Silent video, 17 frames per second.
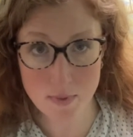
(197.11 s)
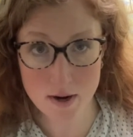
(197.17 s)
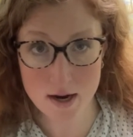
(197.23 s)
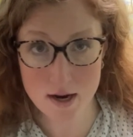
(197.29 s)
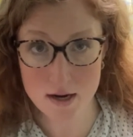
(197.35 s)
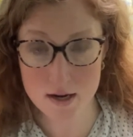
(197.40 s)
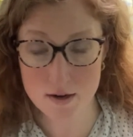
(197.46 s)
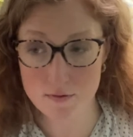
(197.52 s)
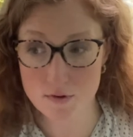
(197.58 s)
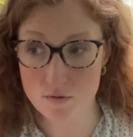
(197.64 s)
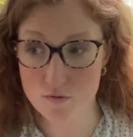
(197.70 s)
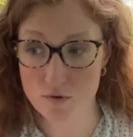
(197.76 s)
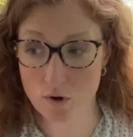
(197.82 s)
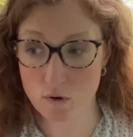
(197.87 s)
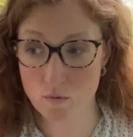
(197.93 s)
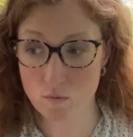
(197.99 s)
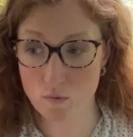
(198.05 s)
but if you
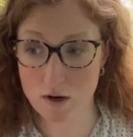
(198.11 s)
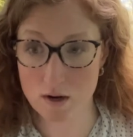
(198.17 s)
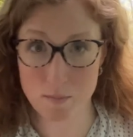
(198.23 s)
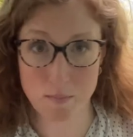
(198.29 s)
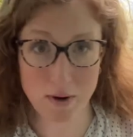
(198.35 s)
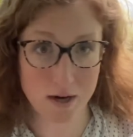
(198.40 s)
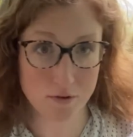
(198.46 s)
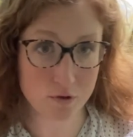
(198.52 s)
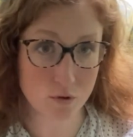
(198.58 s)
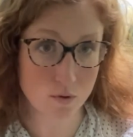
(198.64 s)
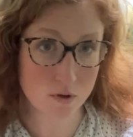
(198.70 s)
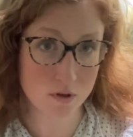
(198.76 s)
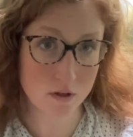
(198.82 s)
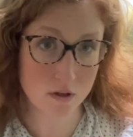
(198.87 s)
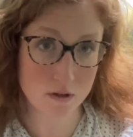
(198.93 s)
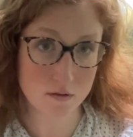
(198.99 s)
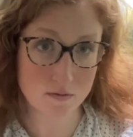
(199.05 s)
don't wanna bother
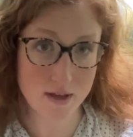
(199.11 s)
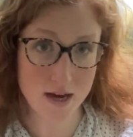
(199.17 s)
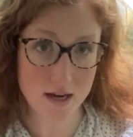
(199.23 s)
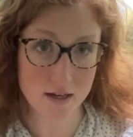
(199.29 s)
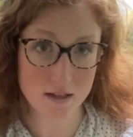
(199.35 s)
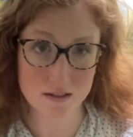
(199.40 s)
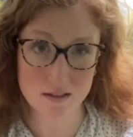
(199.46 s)
with all of that,